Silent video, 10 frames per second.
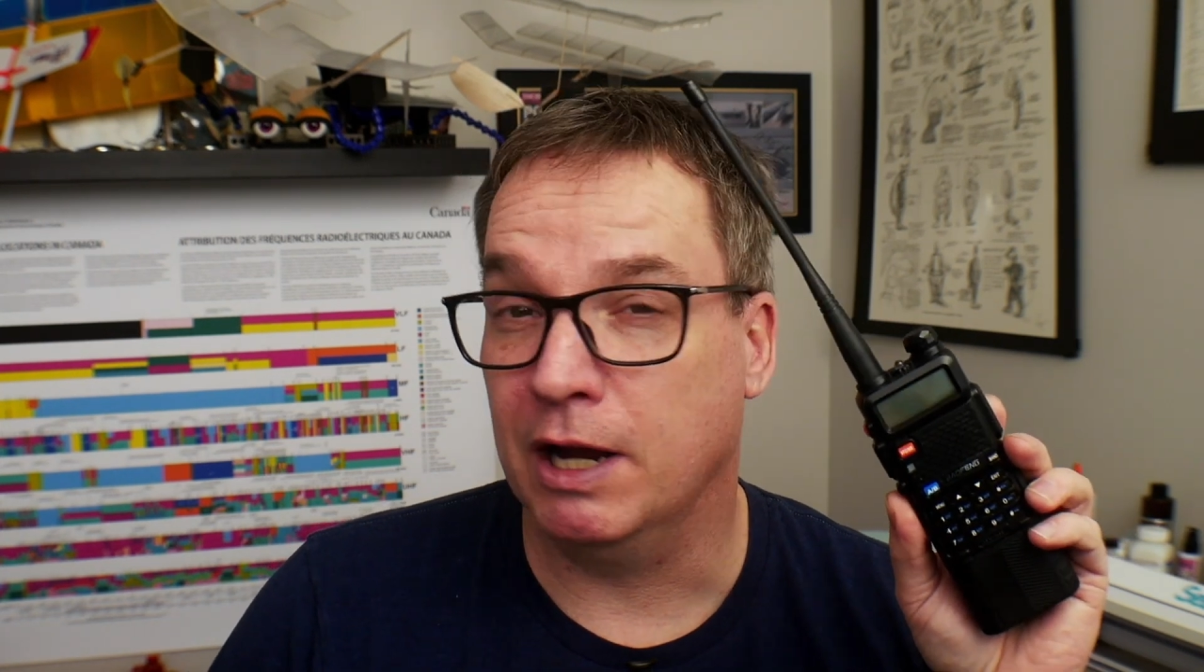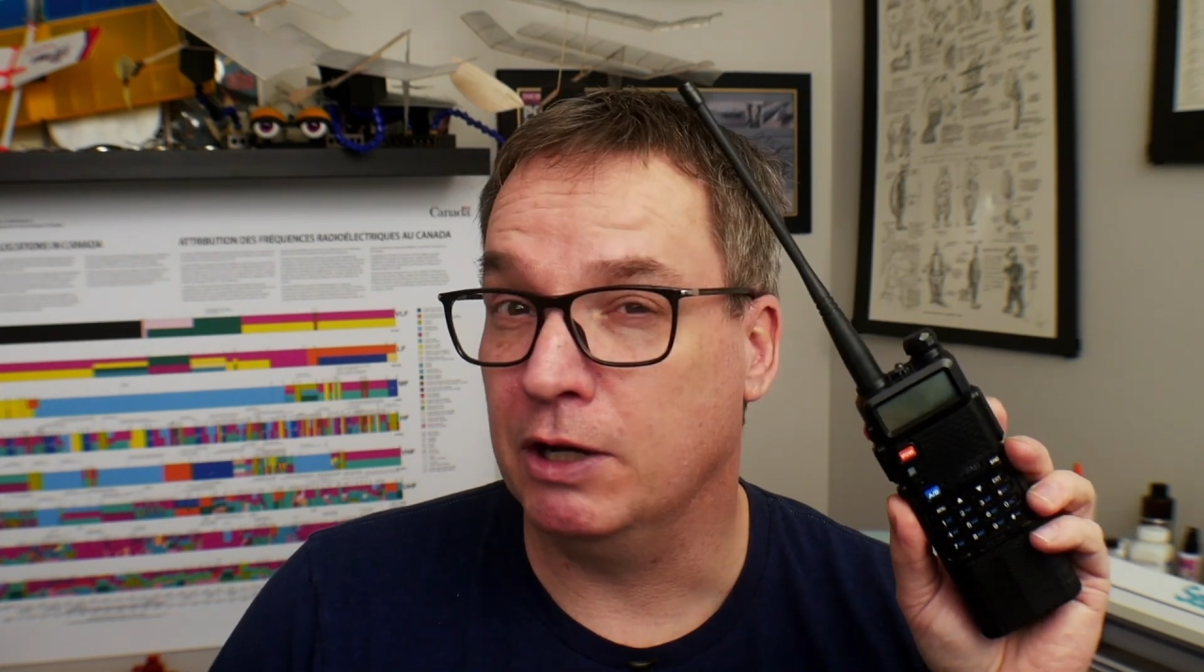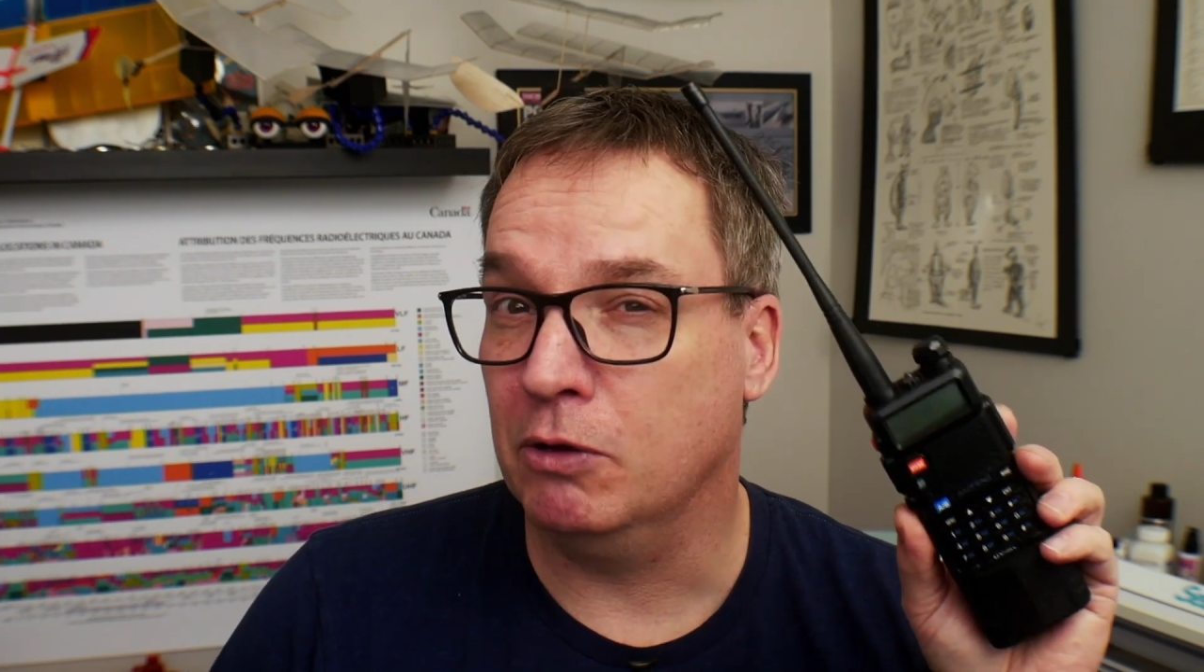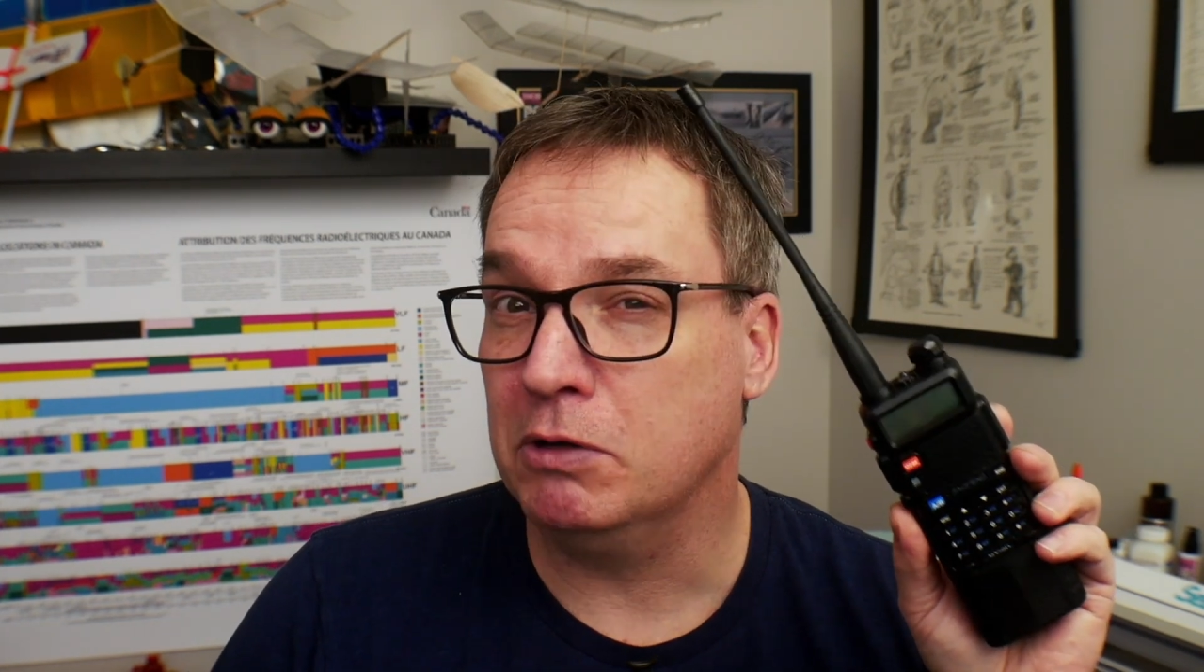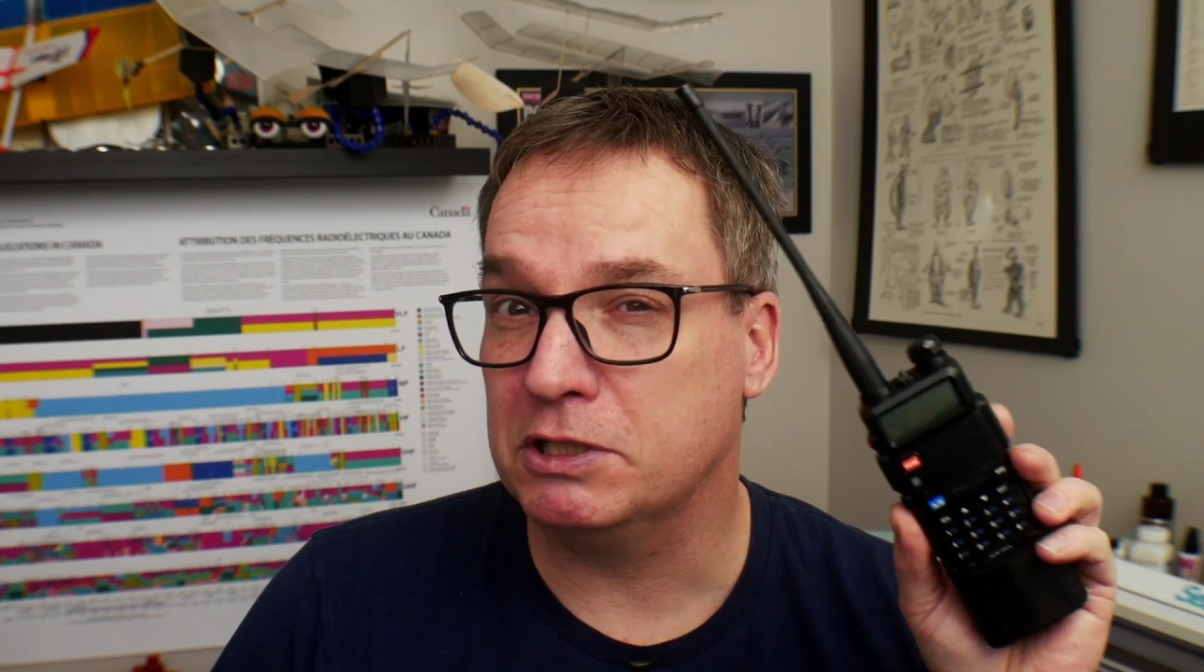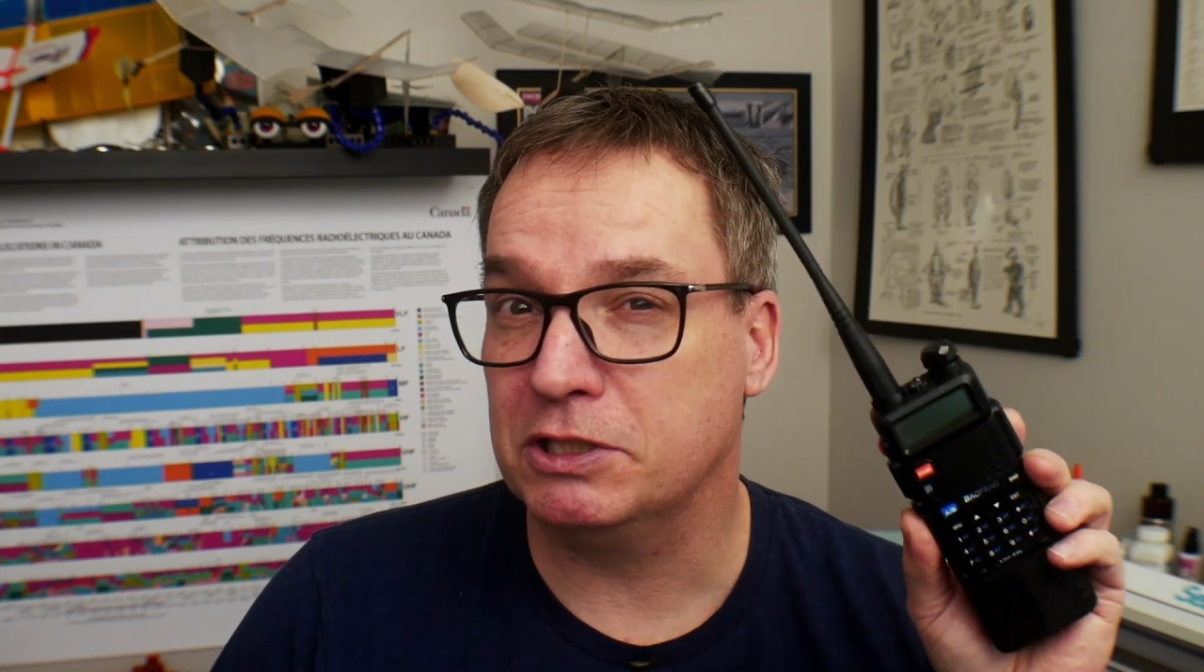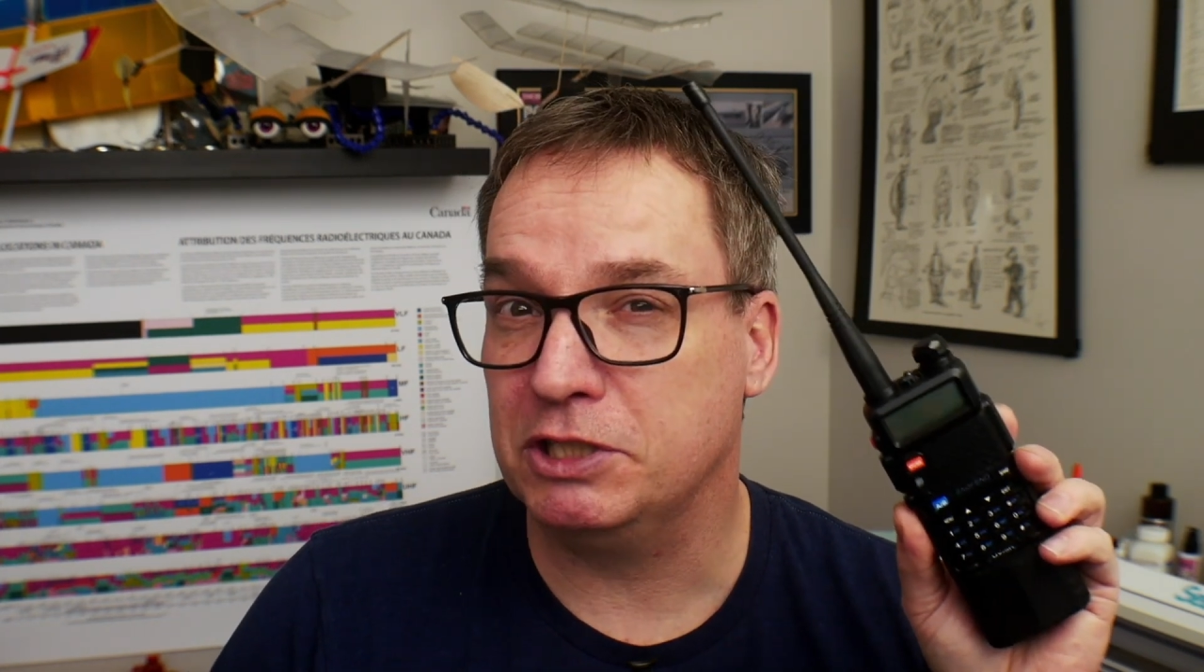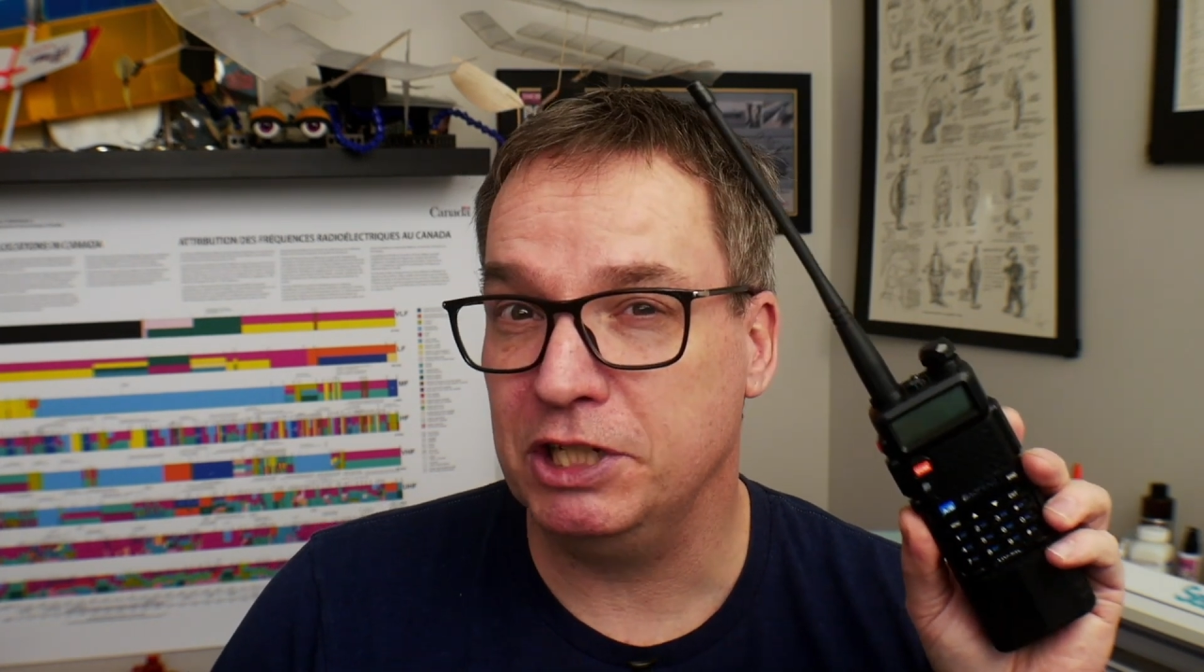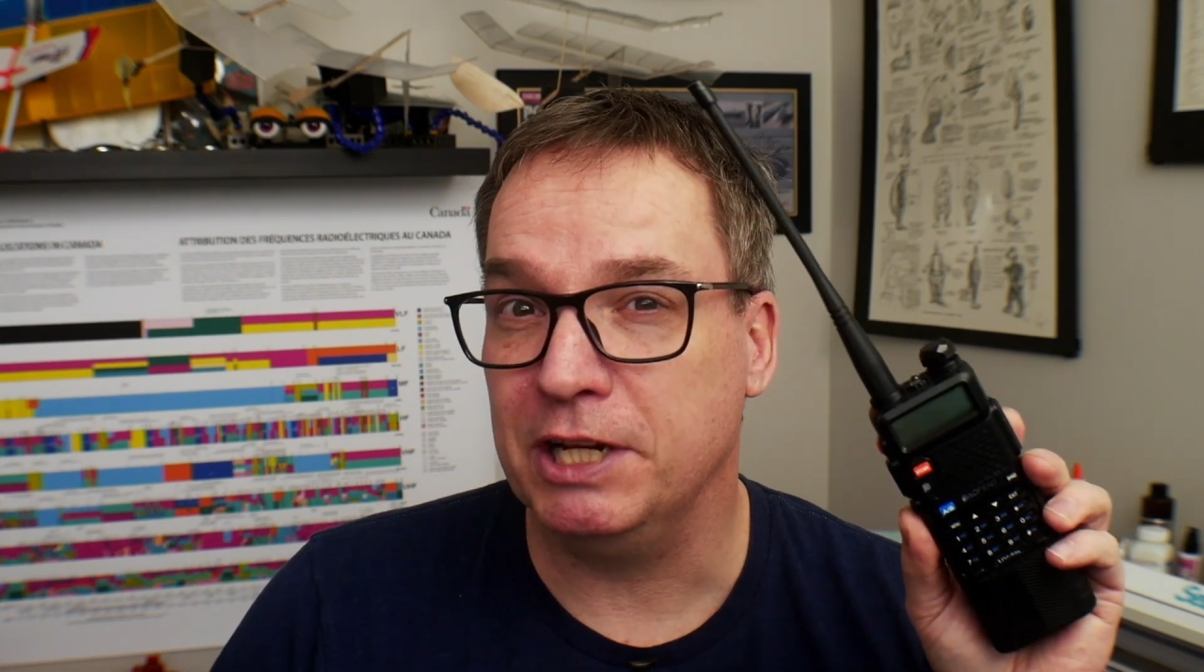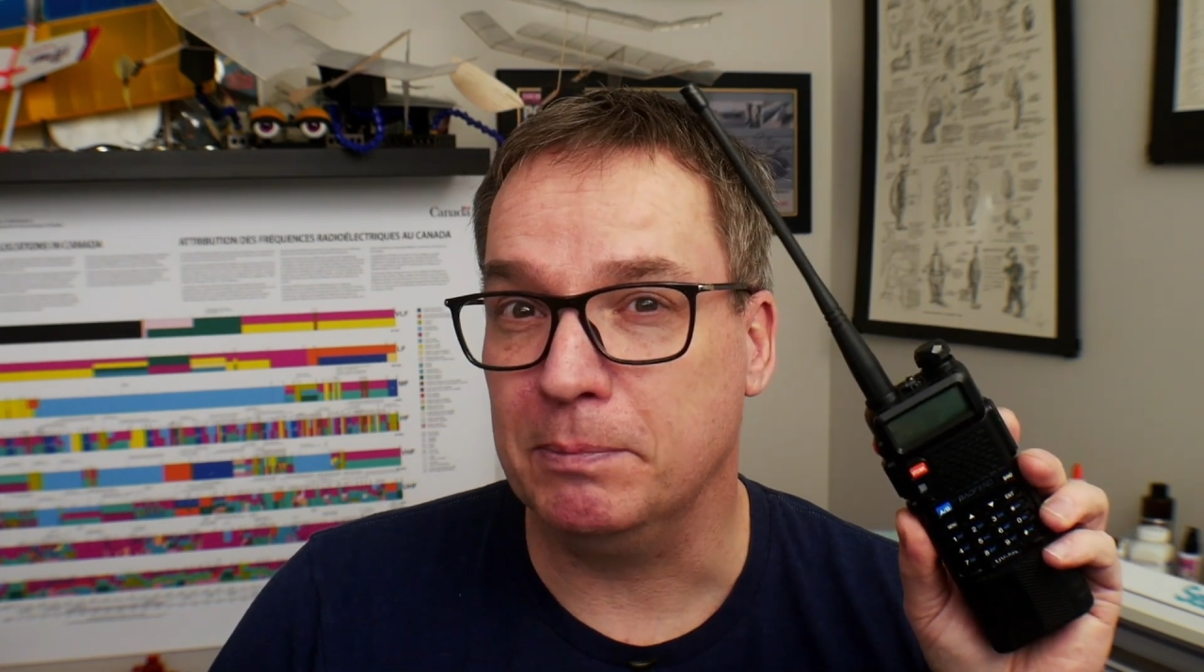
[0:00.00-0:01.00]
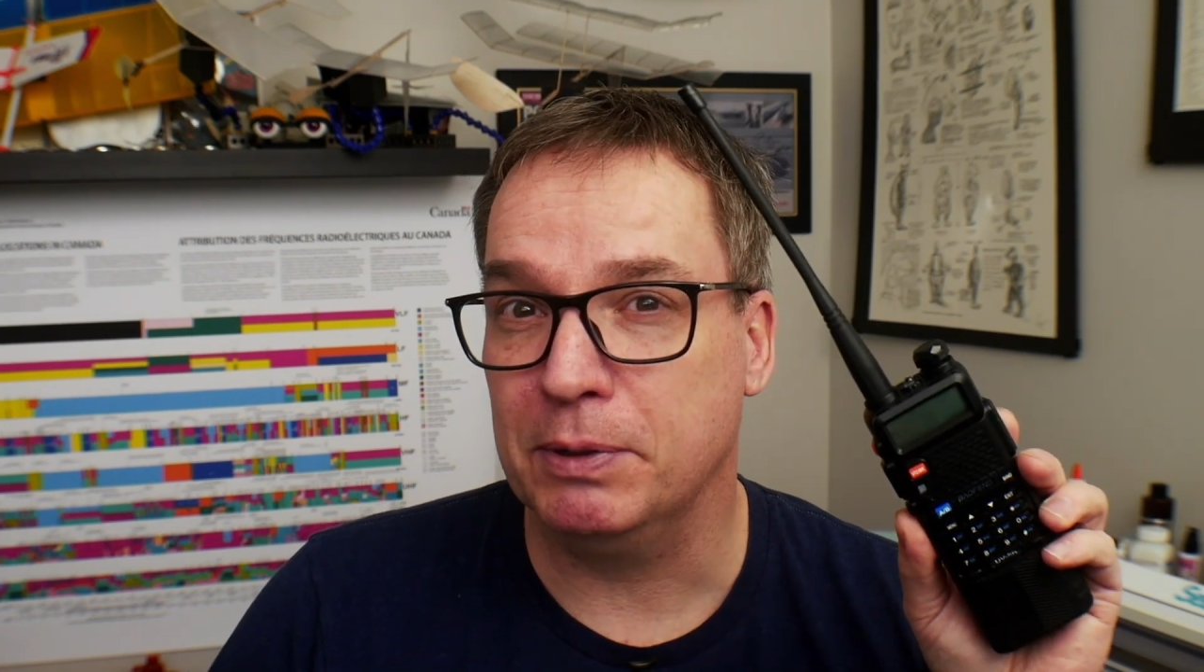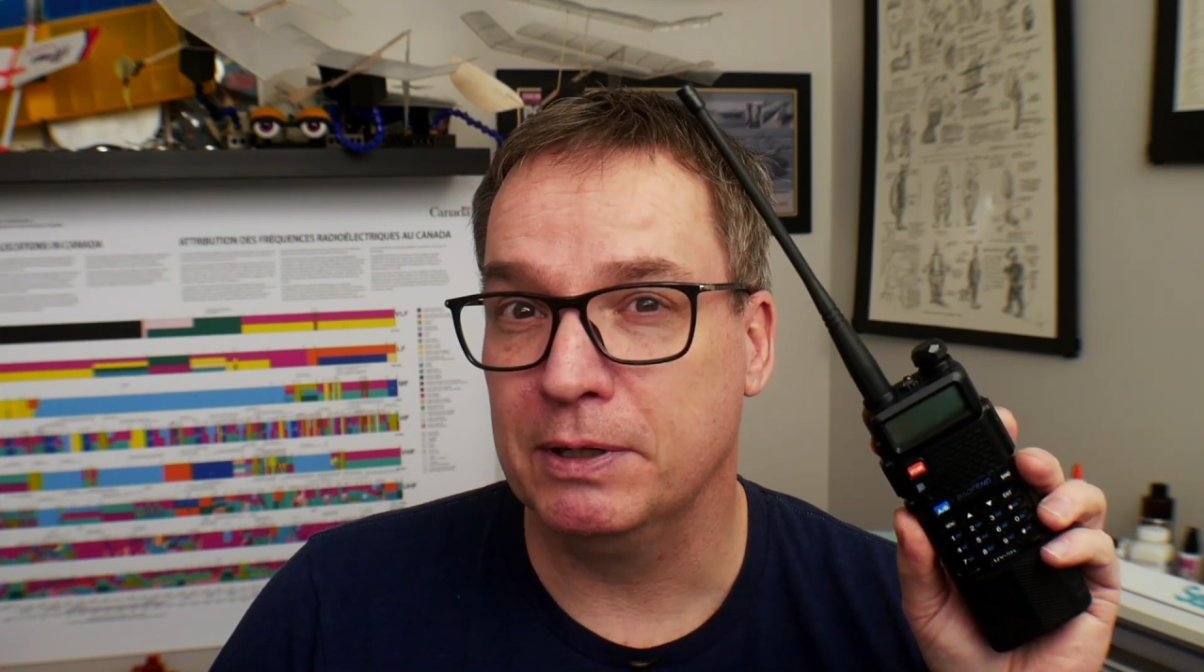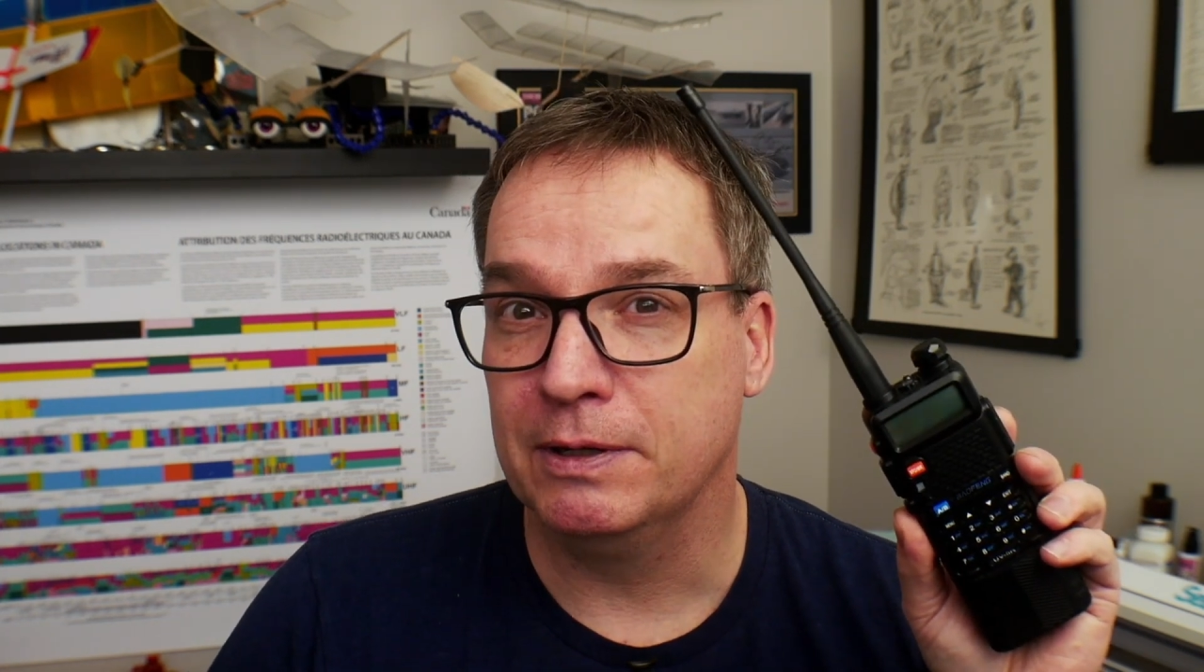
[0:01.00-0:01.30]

I know it's cheap,